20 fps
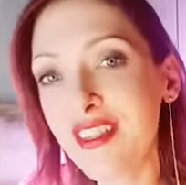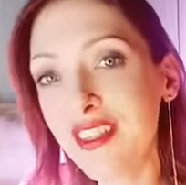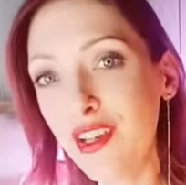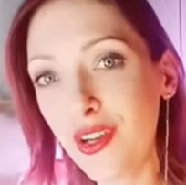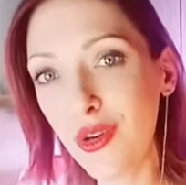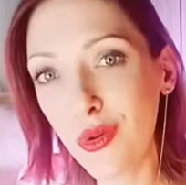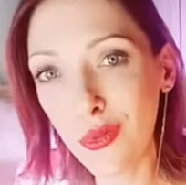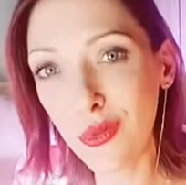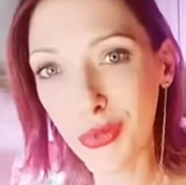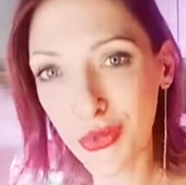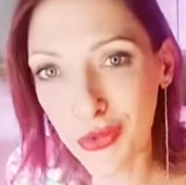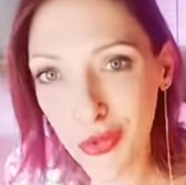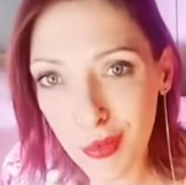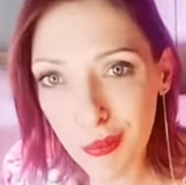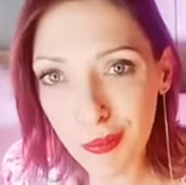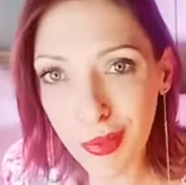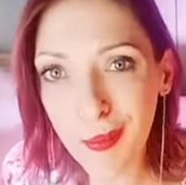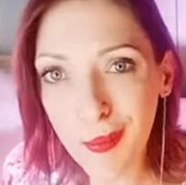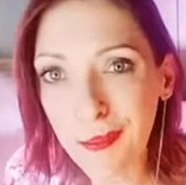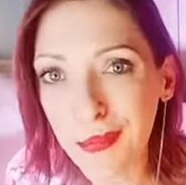you know, their
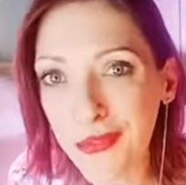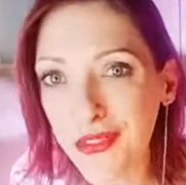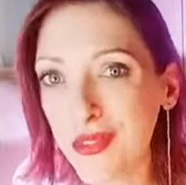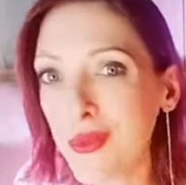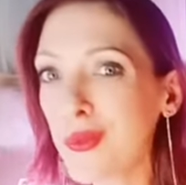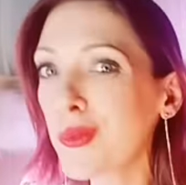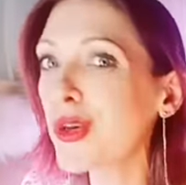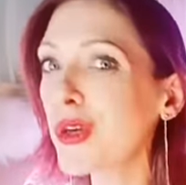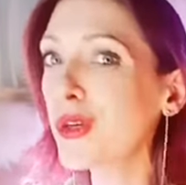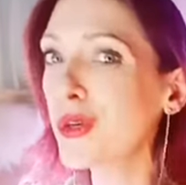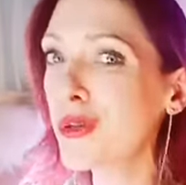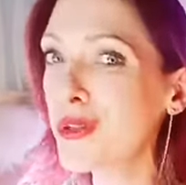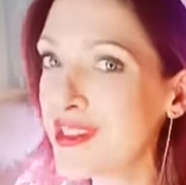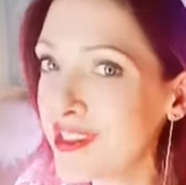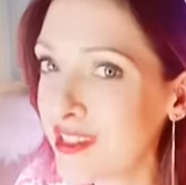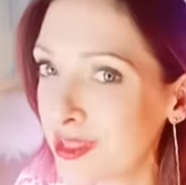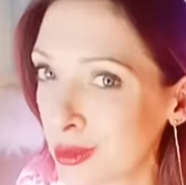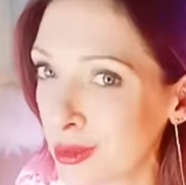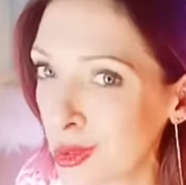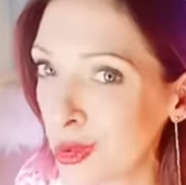own bumps in the roads
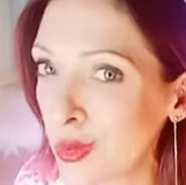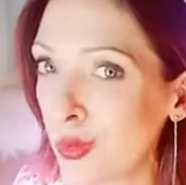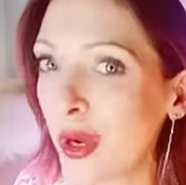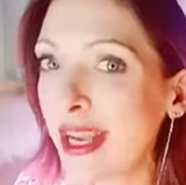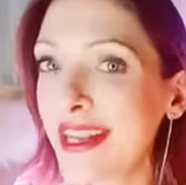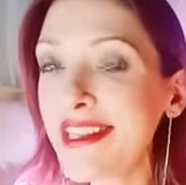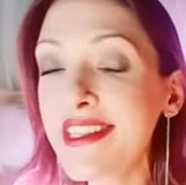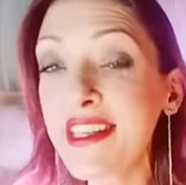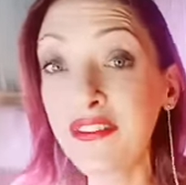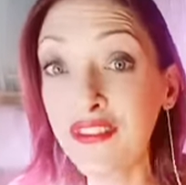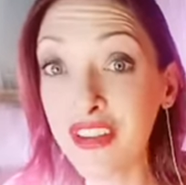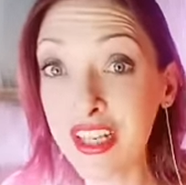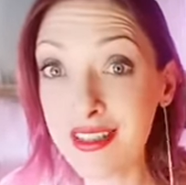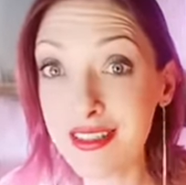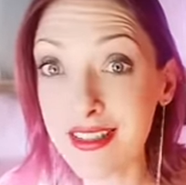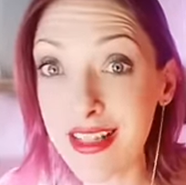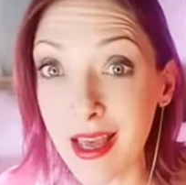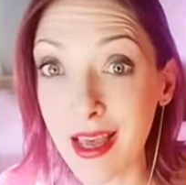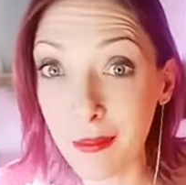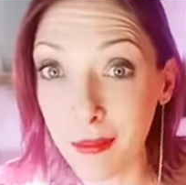and their own ways to
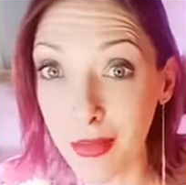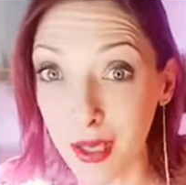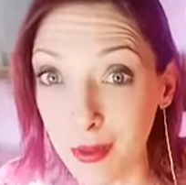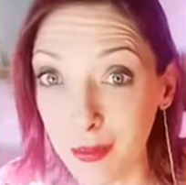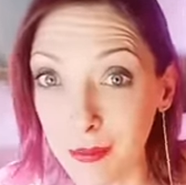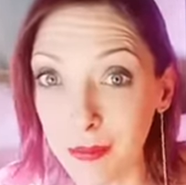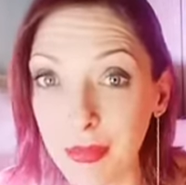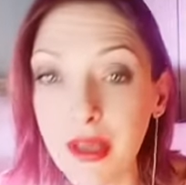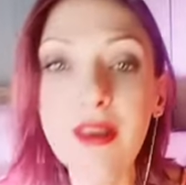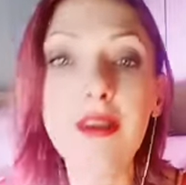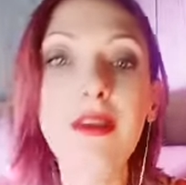fix that bump.